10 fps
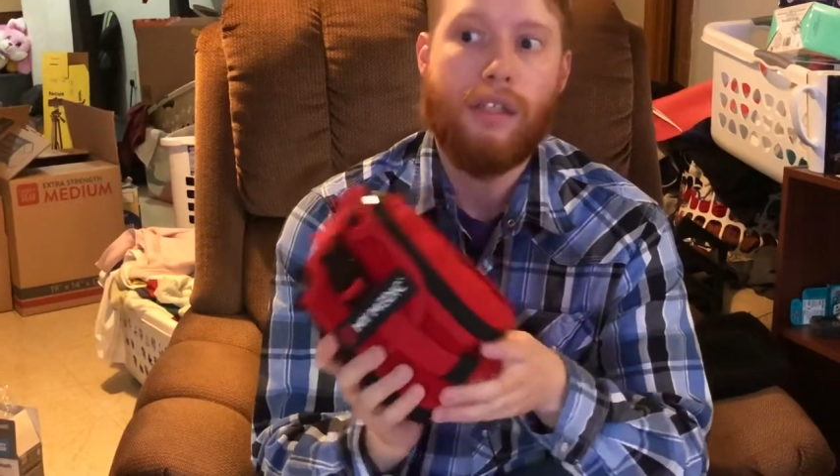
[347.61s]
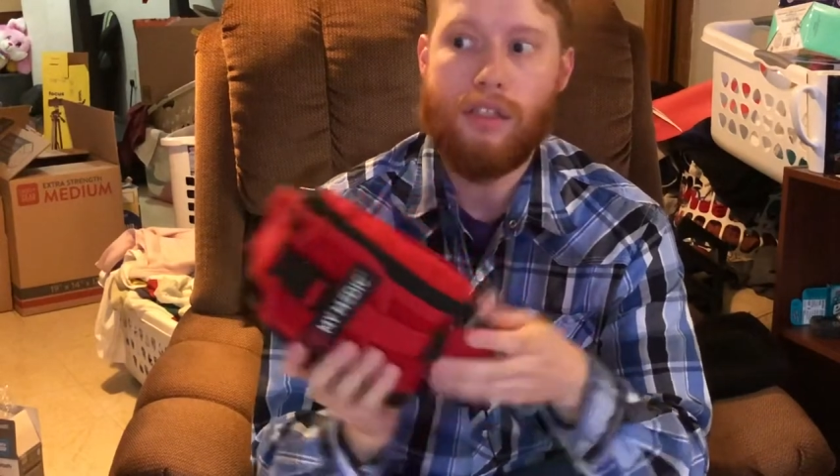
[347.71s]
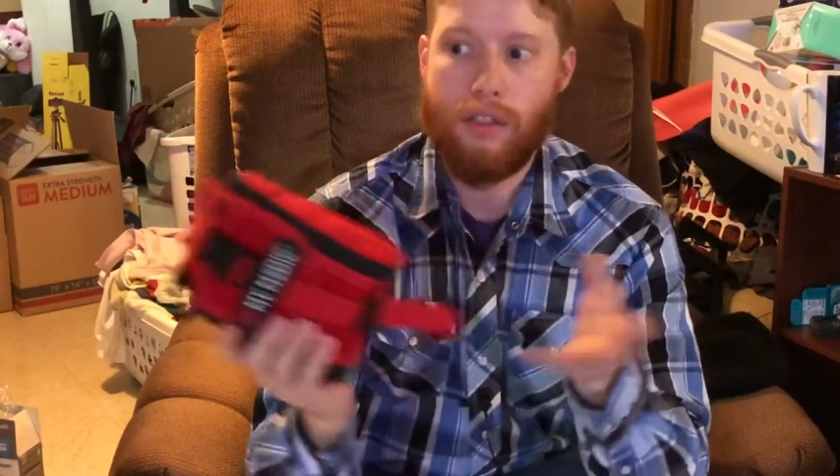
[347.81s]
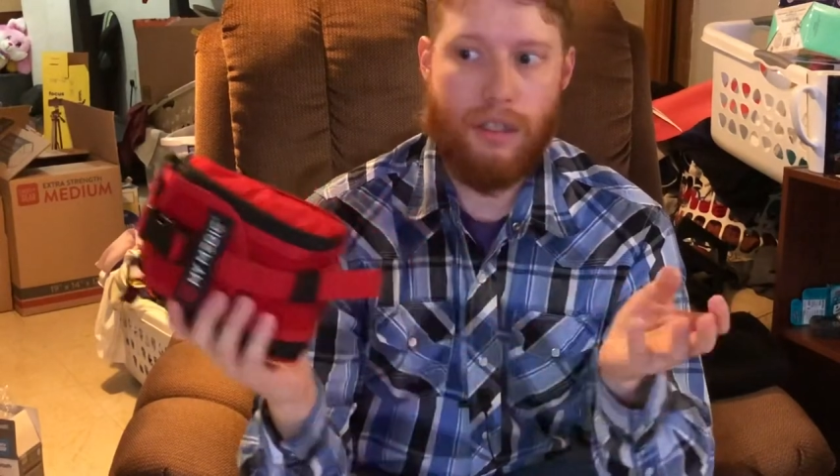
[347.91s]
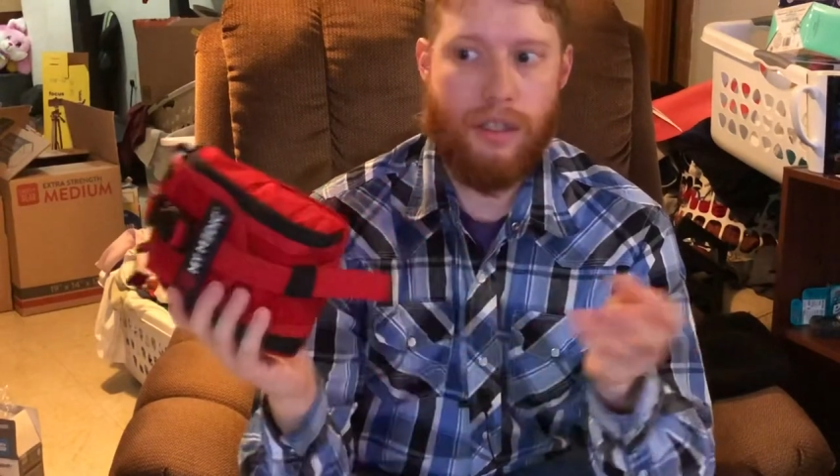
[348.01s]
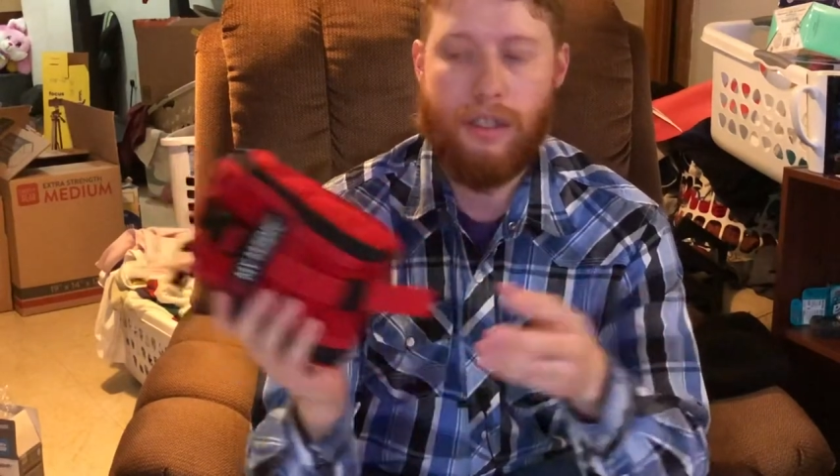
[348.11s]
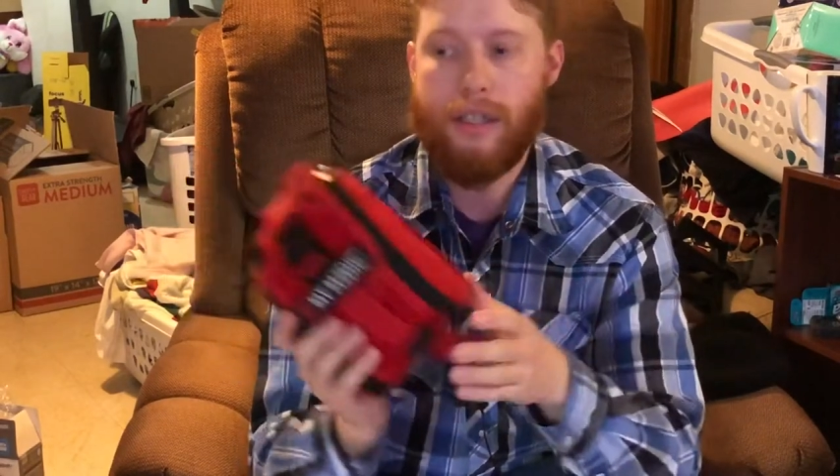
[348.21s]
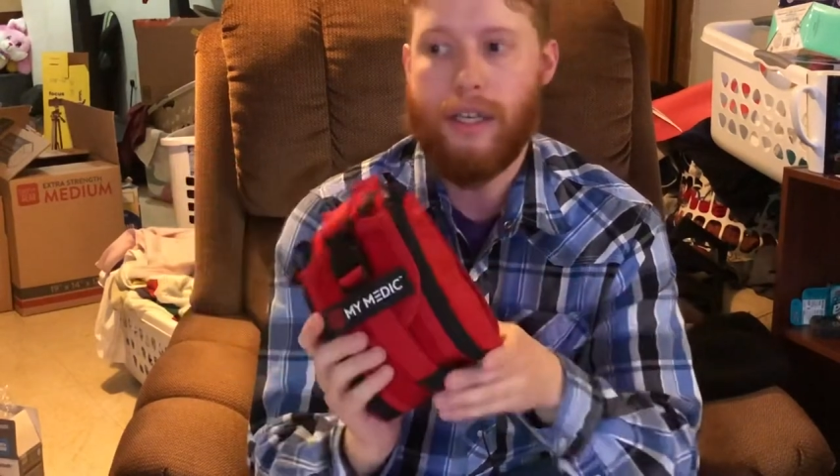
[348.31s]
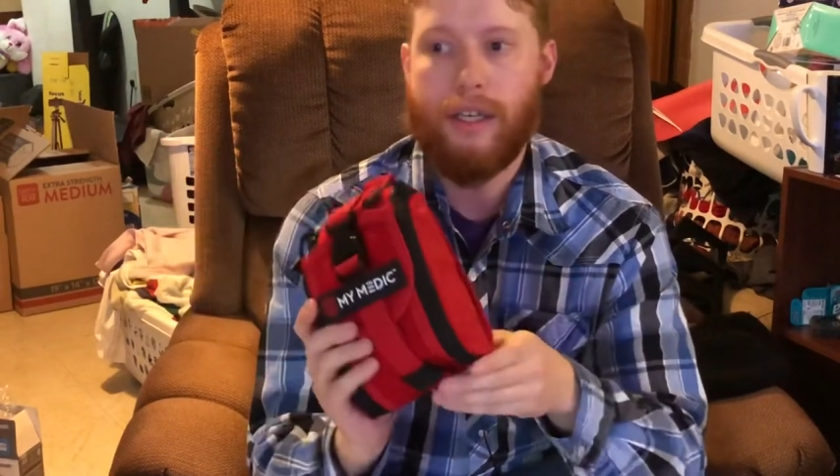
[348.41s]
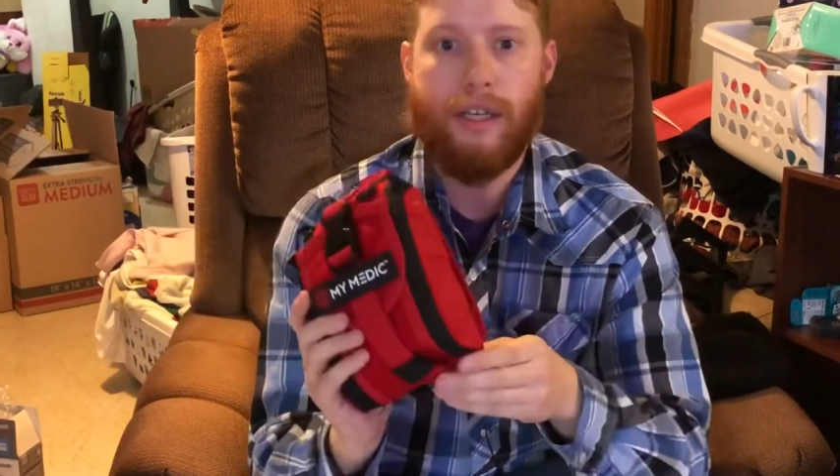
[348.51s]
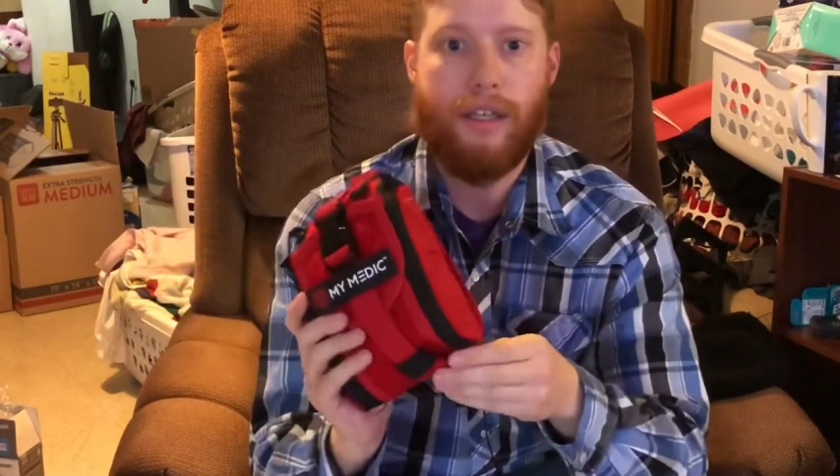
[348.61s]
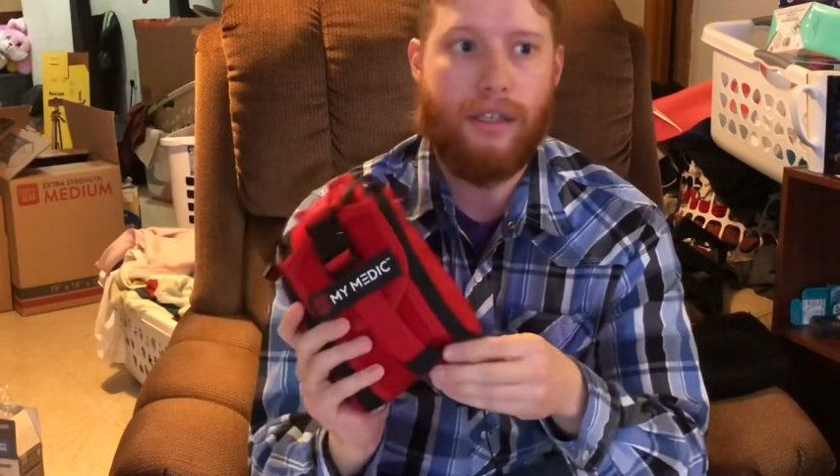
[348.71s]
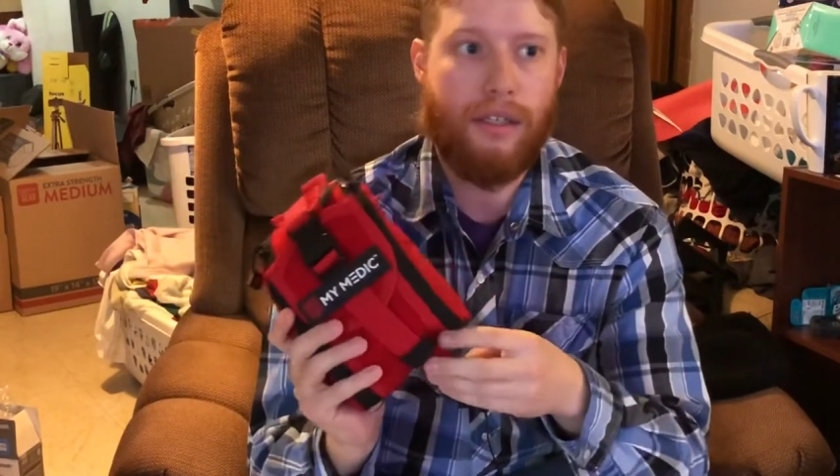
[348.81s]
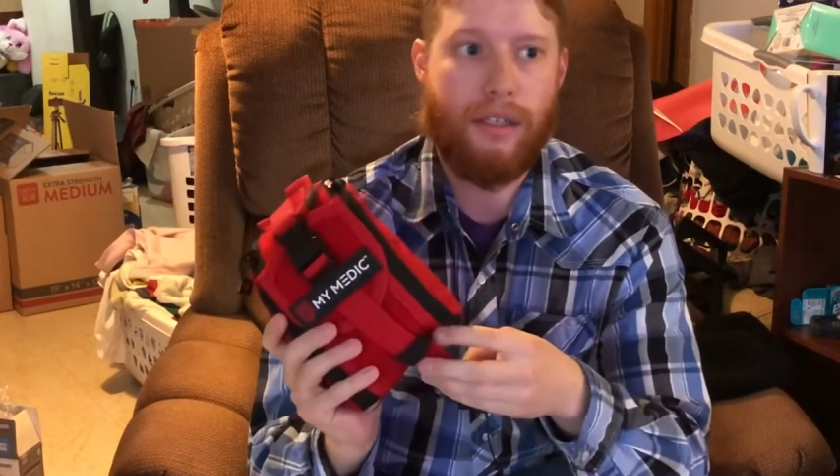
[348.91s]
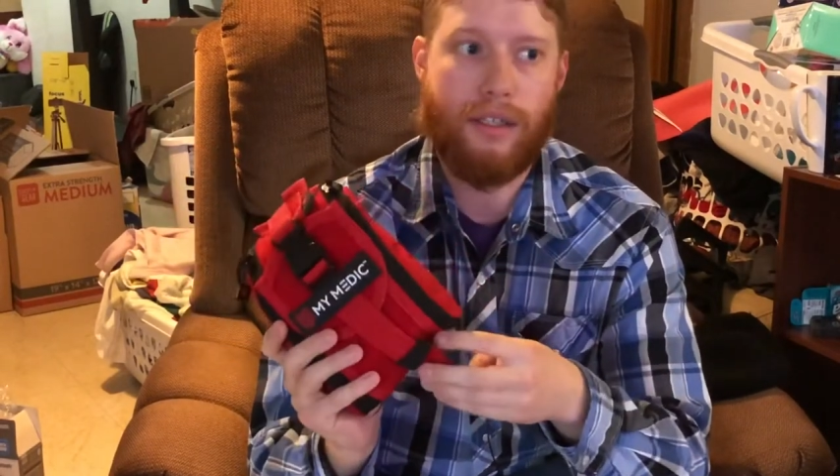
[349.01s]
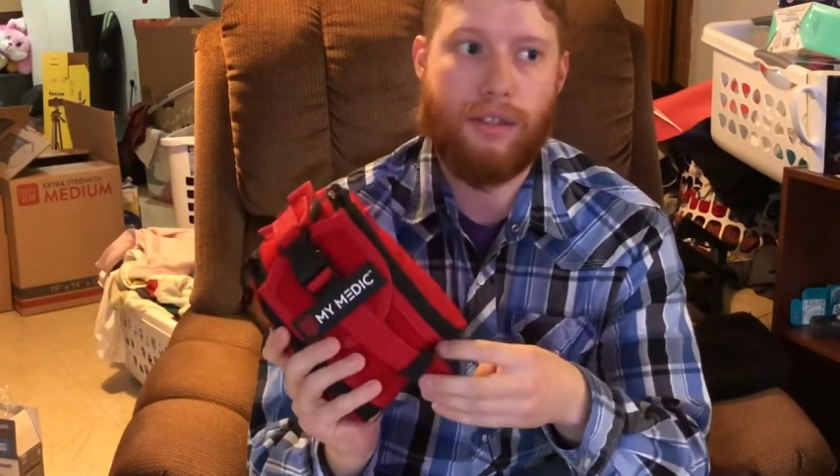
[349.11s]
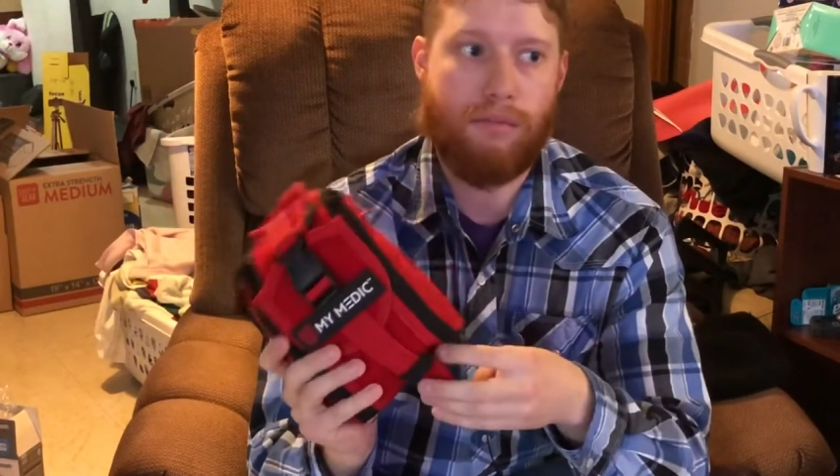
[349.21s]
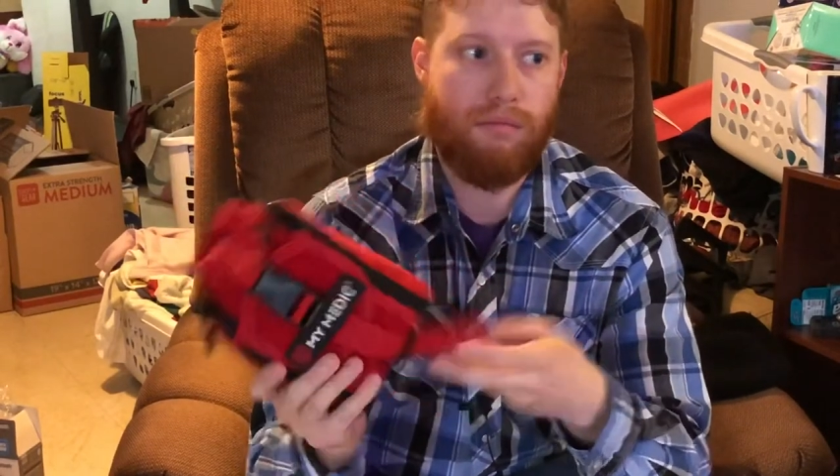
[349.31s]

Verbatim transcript: you, you get cut on a